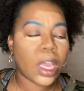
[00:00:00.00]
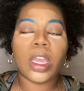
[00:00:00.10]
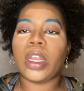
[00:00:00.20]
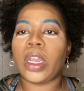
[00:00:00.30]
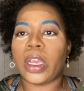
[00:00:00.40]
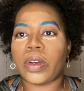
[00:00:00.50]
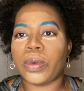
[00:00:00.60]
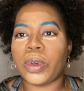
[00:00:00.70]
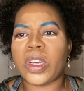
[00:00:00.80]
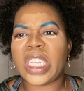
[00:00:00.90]
Now,
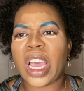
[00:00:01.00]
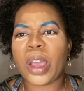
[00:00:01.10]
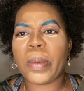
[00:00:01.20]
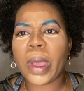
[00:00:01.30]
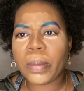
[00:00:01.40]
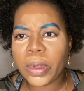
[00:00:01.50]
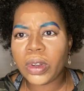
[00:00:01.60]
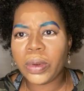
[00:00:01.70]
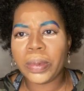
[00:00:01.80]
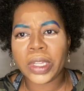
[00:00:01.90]
we're going to talk about beauty
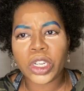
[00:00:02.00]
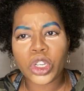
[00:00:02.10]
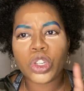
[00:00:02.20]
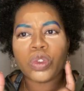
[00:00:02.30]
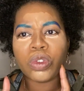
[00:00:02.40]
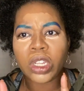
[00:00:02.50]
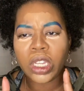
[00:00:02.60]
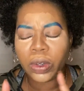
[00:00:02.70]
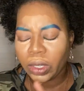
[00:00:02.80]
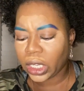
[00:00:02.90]
blenders really
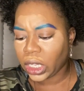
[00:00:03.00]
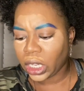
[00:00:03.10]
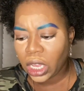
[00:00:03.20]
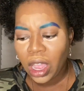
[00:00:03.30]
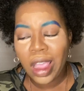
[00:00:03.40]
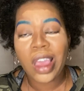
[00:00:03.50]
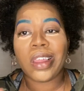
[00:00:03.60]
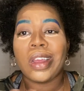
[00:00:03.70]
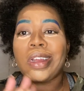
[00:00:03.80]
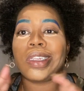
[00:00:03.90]
quickly.
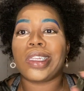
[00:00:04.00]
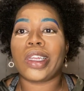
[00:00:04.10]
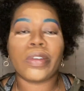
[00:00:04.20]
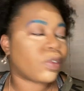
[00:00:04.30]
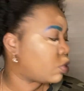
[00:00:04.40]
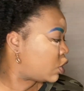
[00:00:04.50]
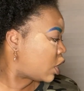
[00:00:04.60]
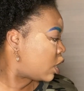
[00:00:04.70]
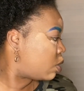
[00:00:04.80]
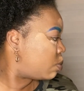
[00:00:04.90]
There are several
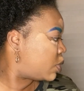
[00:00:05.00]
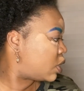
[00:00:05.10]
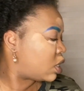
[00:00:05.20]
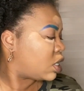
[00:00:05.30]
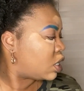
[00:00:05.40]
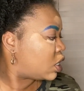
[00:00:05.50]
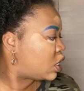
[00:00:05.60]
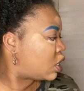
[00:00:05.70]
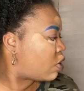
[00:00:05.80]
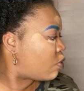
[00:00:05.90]
shapes,
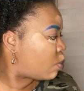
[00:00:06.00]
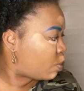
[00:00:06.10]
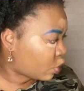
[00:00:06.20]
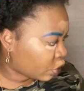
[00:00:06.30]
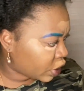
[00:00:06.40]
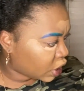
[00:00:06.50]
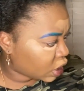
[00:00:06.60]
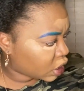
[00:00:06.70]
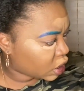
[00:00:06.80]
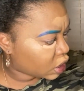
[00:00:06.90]
several
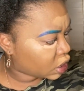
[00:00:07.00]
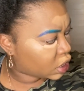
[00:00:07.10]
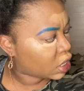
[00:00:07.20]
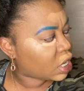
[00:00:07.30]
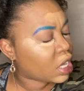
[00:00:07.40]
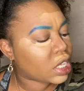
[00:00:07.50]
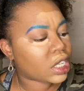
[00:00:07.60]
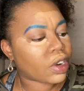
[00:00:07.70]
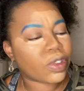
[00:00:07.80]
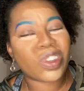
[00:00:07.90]
brands,
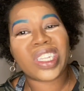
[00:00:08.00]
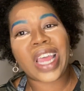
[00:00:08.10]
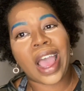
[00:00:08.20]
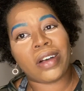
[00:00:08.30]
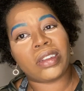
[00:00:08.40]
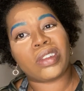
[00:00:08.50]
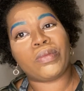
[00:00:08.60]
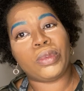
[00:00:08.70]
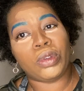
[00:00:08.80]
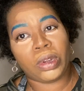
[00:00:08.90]
several styles of
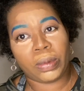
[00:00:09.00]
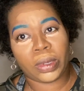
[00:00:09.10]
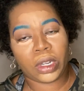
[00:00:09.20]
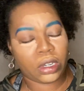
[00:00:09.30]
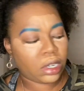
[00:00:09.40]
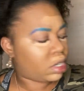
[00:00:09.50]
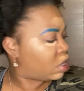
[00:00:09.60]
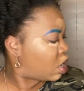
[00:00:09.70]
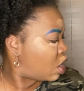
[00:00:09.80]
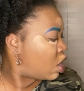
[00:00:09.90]
beauty blenders.
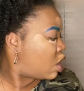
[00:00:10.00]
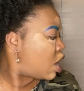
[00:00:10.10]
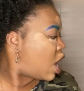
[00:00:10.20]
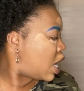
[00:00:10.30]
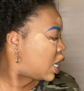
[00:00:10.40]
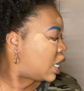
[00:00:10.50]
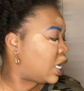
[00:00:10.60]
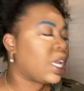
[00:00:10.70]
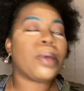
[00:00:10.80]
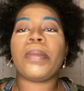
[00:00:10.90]

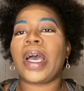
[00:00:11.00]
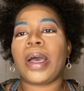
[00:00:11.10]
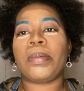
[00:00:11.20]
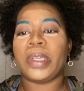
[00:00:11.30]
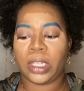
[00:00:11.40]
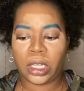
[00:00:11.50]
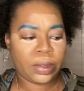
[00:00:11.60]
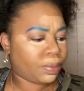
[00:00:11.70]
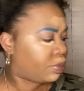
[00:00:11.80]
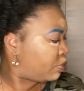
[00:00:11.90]
In my opinion,
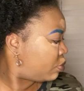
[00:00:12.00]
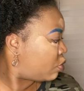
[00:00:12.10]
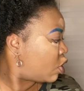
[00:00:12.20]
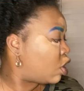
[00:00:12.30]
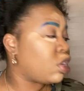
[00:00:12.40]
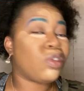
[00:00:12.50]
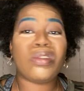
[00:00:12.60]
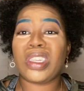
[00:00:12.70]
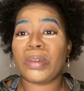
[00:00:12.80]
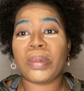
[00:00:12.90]
you
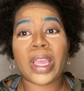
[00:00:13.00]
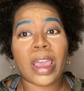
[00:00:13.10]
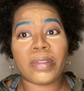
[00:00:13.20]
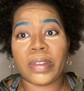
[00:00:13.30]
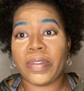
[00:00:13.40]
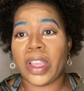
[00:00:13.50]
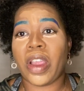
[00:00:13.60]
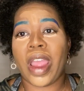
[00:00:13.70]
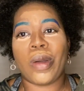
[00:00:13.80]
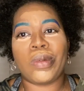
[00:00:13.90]
simply have to figure out